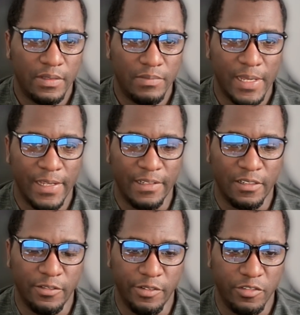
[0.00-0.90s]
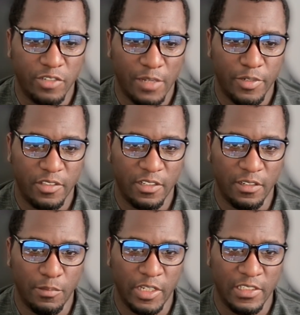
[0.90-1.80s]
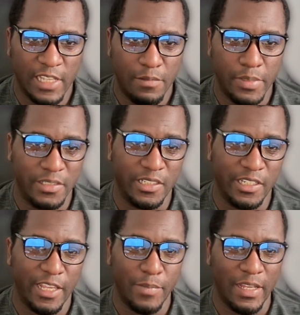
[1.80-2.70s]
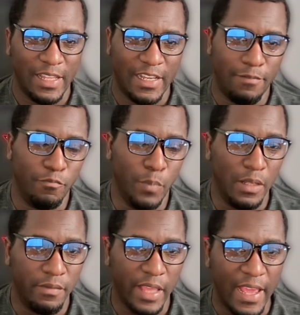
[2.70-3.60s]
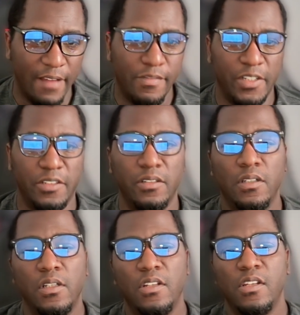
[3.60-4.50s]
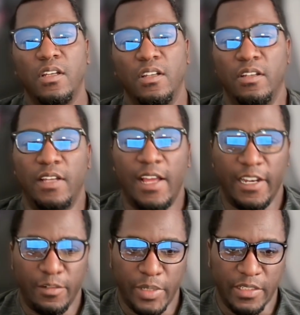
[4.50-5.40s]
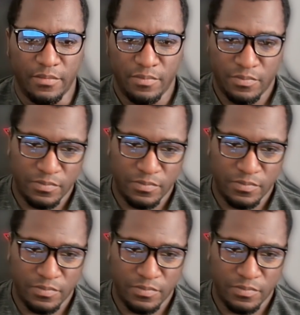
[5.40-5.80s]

not including Tropic Thunder because that basically came out like a month after Iron Man.